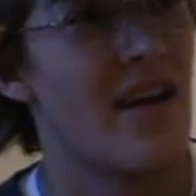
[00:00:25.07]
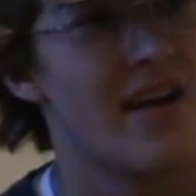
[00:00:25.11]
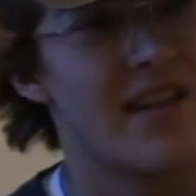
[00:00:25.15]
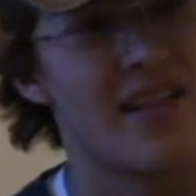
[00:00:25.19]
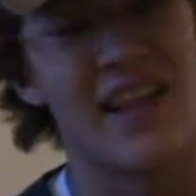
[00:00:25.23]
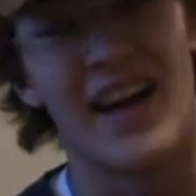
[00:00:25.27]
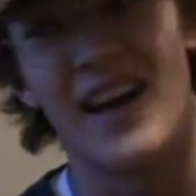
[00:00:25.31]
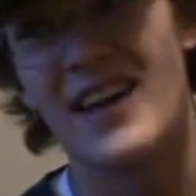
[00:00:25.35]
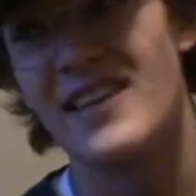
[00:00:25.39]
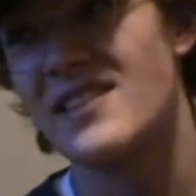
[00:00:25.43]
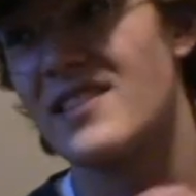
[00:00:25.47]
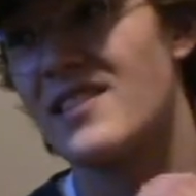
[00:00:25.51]

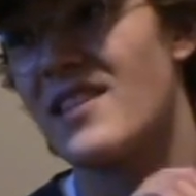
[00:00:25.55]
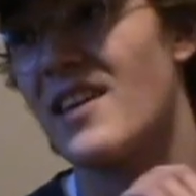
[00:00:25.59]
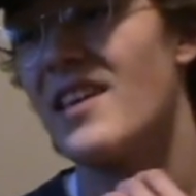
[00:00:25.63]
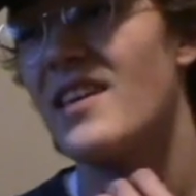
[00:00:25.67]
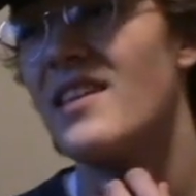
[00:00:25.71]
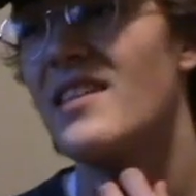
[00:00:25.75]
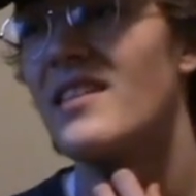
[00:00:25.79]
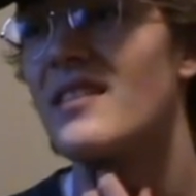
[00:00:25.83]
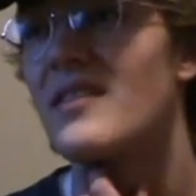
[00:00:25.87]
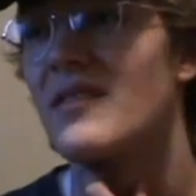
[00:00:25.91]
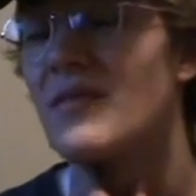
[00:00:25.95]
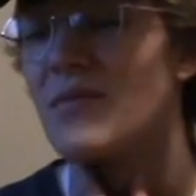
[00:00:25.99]
Last
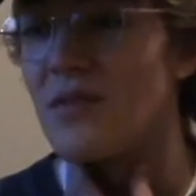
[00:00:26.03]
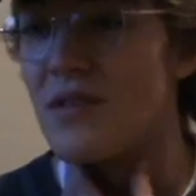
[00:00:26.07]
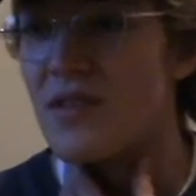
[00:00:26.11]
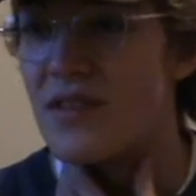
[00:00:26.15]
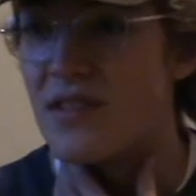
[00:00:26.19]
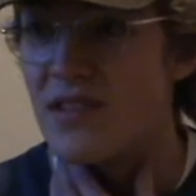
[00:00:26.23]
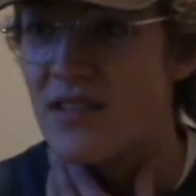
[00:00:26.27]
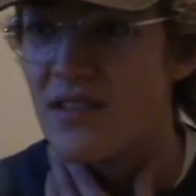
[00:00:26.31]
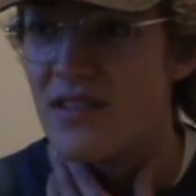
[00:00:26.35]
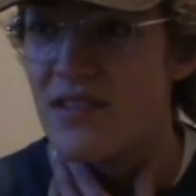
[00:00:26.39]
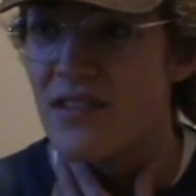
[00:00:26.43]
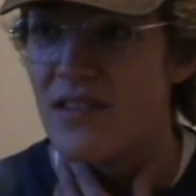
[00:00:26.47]
night
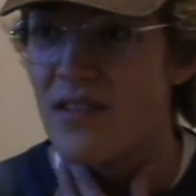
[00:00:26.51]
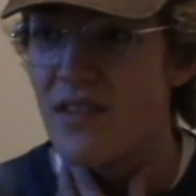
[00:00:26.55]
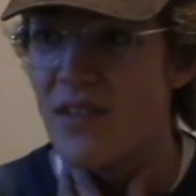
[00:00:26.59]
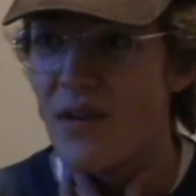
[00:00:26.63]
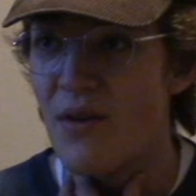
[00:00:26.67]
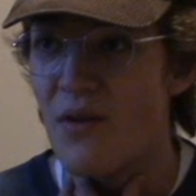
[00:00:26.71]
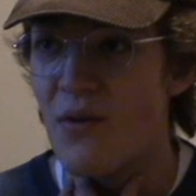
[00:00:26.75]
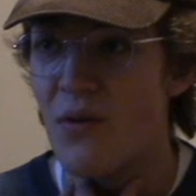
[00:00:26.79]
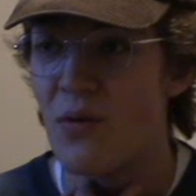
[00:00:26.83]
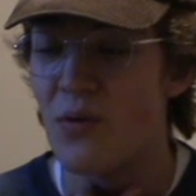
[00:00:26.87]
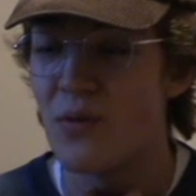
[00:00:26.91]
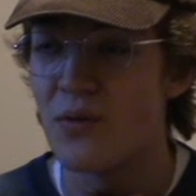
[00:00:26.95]
was
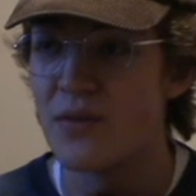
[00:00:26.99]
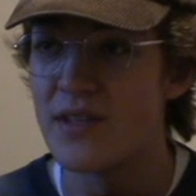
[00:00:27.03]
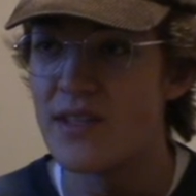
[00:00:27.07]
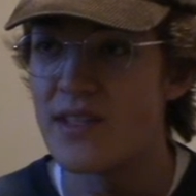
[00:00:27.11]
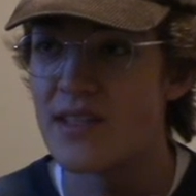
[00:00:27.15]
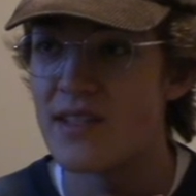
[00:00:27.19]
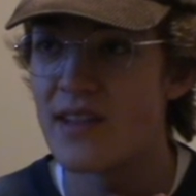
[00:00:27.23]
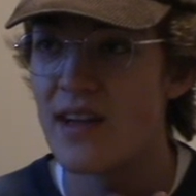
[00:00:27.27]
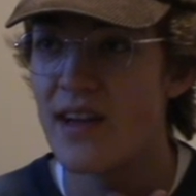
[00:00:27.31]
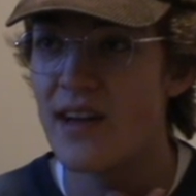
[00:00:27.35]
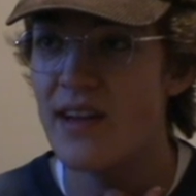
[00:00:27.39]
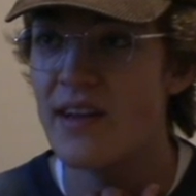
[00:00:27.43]
the
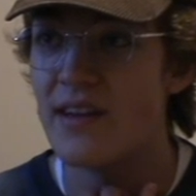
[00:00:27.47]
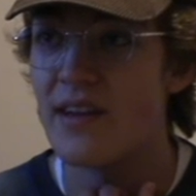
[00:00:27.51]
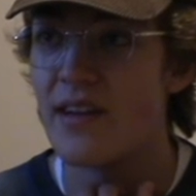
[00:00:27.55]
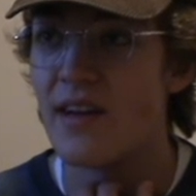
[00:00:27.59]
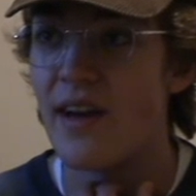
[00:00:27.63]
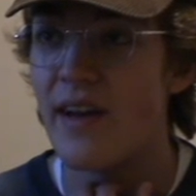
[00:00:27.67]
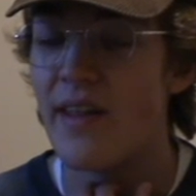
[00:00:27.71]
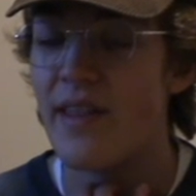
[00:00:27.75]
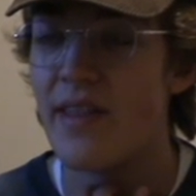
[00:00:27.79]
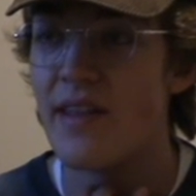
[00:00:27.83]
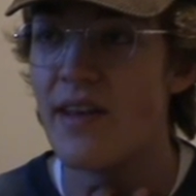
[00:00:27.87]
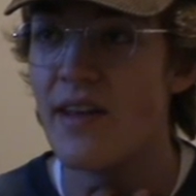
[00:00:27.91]
coldest night
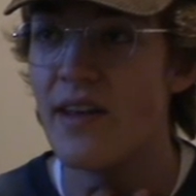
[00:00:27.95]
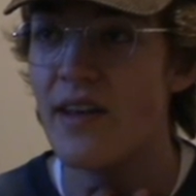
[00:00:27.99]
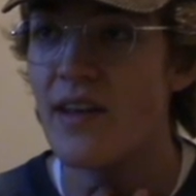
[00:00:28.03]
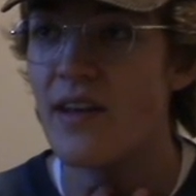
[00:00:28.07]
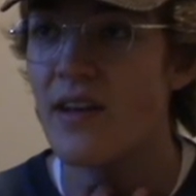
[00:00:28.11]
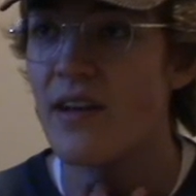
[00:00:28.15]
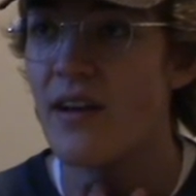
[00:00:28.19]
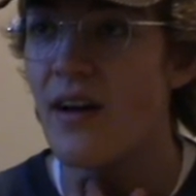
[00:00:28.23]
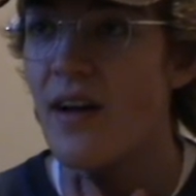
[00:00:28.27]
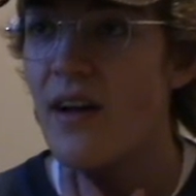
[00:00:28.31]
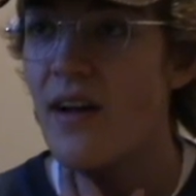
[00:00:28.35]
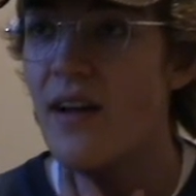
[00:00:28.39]
I think
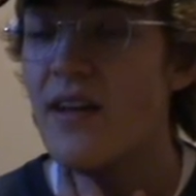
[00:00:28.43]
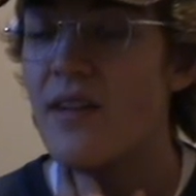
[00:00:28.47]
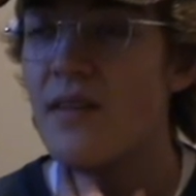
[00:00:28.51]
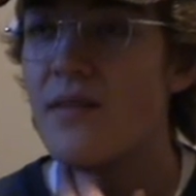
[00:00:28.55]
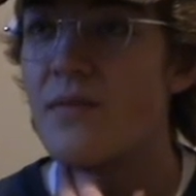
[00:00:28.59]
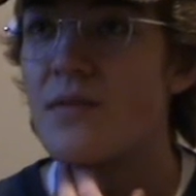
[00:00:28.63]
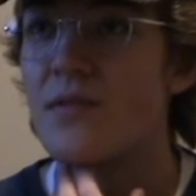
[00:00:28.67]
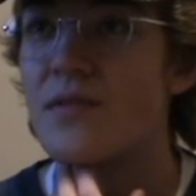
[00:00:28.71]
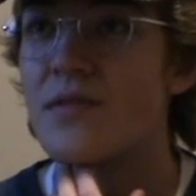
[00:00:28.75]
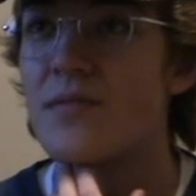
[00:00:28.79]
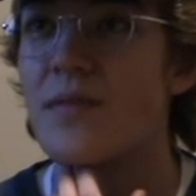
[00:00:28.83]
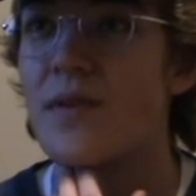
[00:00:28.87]
it got.
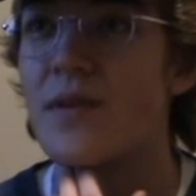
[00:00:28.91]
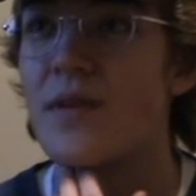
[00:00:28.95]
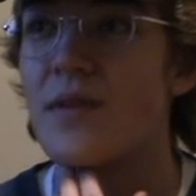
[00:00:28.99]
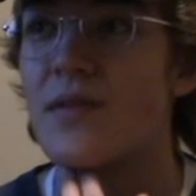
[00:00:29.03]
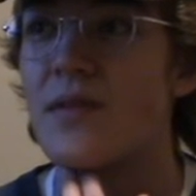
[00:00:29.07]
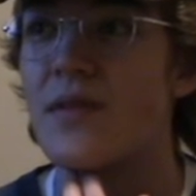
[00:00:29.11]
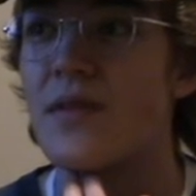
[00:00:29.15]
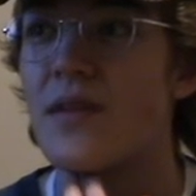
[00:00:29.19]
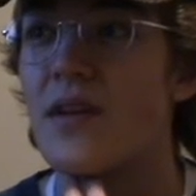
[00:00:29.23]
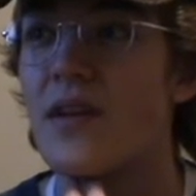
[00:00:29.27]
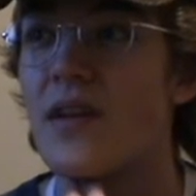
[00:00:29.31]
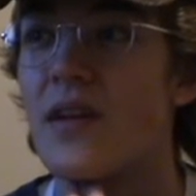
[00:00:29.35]
It was
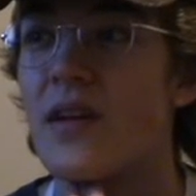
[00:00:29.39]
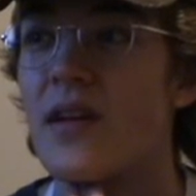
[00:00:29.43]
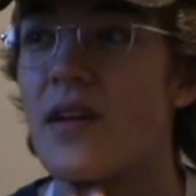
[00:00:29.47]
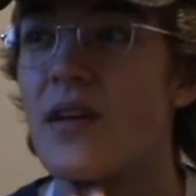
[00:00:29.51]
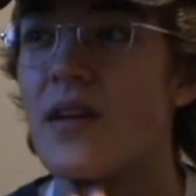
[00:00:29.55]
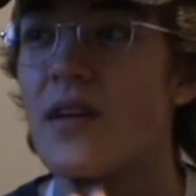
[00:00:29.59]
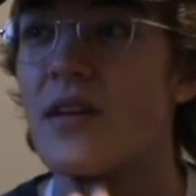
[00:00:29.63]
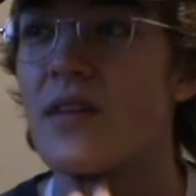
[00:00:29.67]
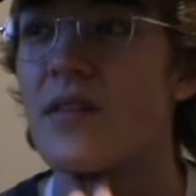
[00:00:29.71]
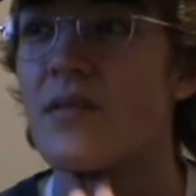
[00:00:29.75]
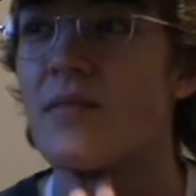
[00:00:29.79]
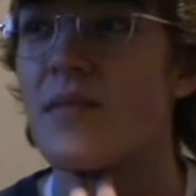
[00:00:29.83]
about
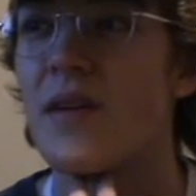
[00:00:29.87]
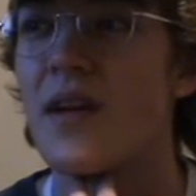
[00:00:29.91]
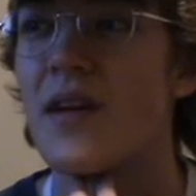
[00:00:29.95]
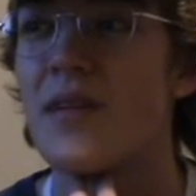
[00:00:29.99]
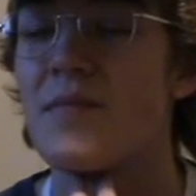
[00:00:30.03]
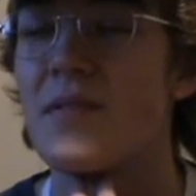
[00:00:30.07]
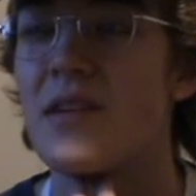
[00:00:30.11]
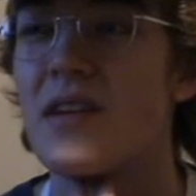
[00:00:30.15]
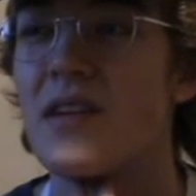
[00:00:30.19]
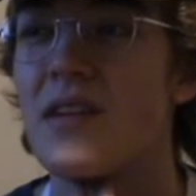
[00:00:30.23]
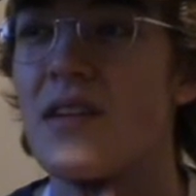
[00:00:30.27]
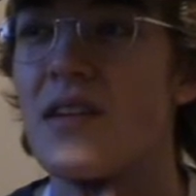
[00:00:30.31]

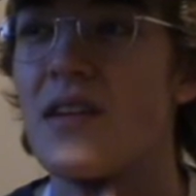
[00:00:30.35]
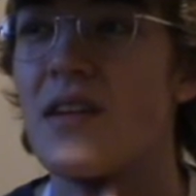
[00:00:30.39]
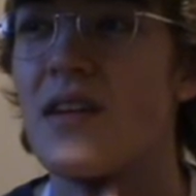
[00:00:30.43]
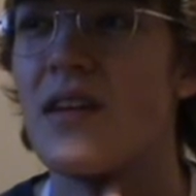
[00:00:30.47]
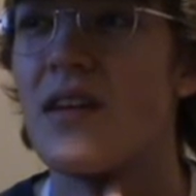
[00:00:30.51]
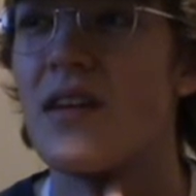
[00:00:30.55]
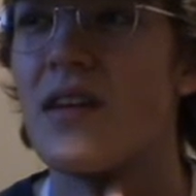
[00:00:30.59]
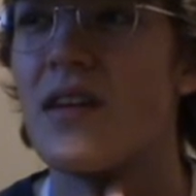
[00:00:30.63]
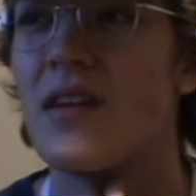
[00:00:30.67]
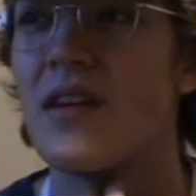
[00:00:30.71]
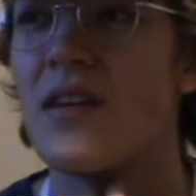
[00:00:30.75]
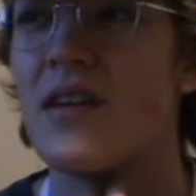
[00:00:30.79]
maybe
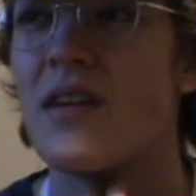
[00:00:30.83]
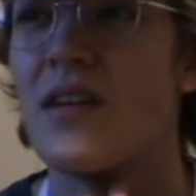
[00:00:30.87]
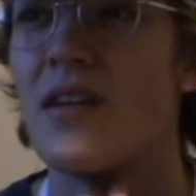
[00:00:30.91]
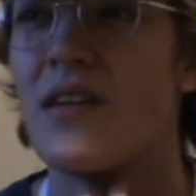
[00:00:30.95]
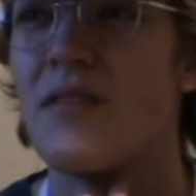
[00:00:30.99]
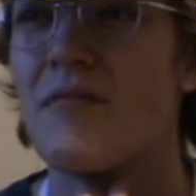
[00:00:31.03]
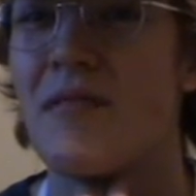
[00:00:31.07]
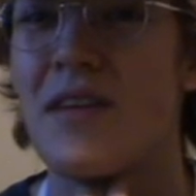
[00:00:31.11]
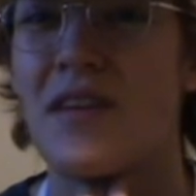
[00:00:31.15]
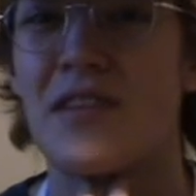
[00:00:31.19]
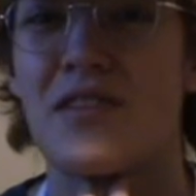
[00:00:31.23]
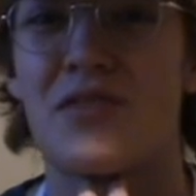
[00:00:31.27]

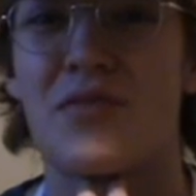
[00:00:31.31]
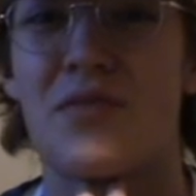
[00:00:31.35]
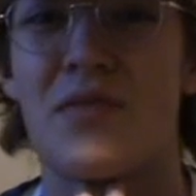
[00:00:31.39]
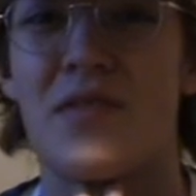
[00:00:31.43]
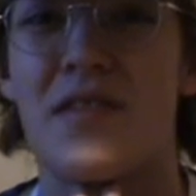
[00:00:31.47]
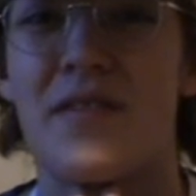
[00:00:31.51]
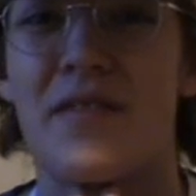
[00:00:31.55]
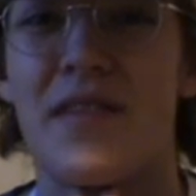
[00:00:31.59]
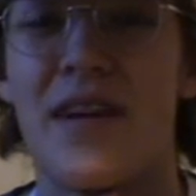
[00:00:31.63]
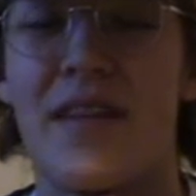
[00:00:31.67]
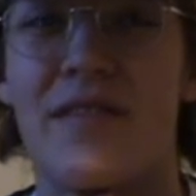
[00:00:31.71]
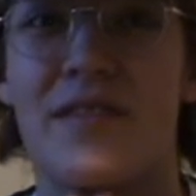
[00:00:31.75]
minus
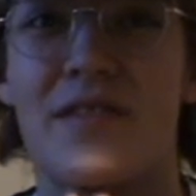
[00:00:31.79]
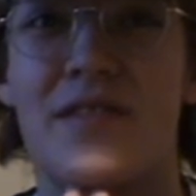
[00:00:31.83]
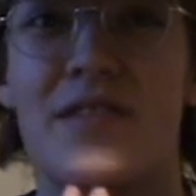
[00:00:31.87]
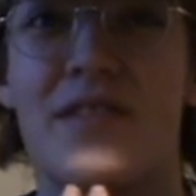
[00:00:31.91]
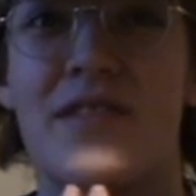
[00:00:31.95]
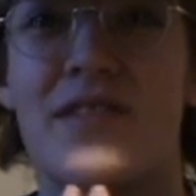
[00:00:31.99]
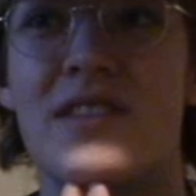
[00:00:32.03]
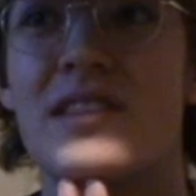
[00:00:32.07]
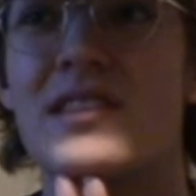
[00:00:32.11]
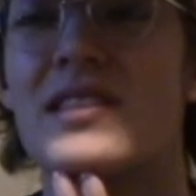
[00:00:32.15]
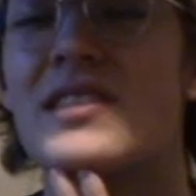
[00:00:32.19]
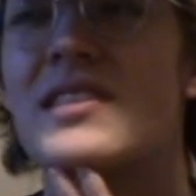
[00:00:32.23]
25
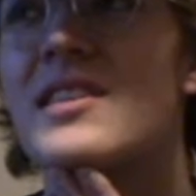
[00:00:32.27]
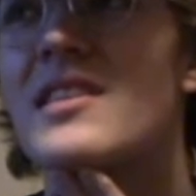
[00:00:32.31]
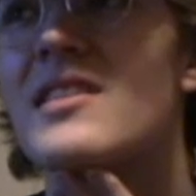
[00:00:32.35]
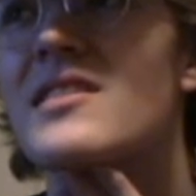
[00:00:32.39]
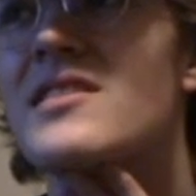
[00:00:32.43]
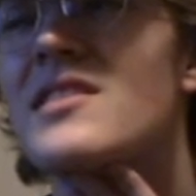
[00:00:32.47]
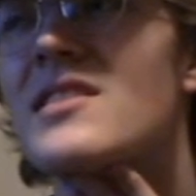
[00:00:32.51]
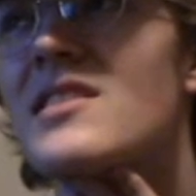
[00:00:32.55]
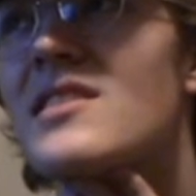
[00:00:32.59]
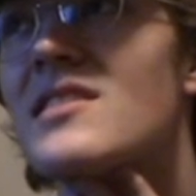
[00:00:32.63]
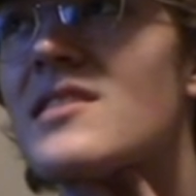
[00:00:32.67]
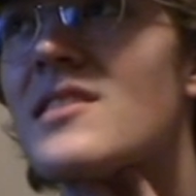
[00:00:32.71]
degrees
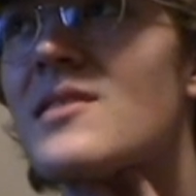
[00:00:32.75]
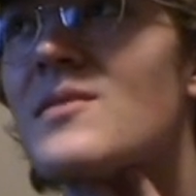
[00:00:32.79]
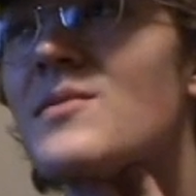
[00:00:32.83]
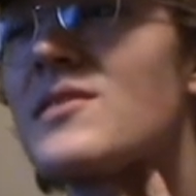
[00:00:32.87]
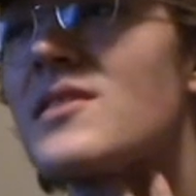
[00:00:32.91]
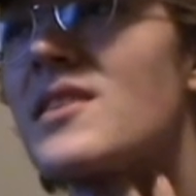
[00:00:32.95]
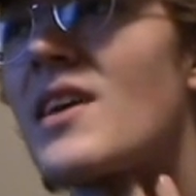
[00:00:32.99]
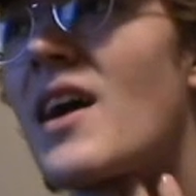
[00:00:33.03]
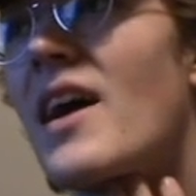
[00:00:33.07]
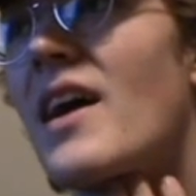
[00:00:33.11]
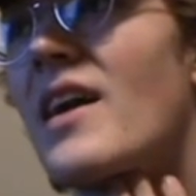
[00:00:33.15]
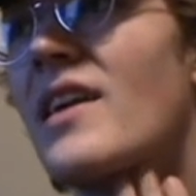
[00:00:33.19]
Celsius
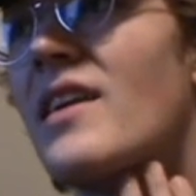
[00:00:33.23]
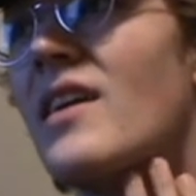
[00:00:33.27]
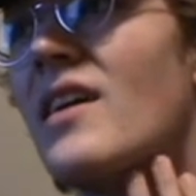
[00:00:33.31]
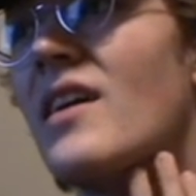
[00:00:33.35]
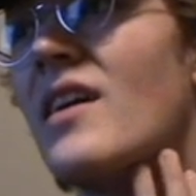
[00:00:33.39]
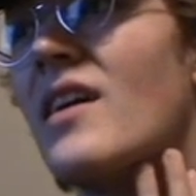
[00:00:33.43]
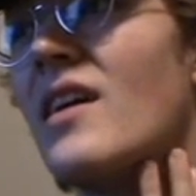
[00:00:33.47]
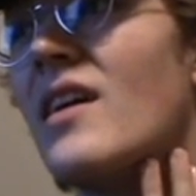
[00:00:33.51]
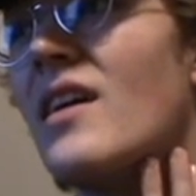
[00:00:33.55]
outside,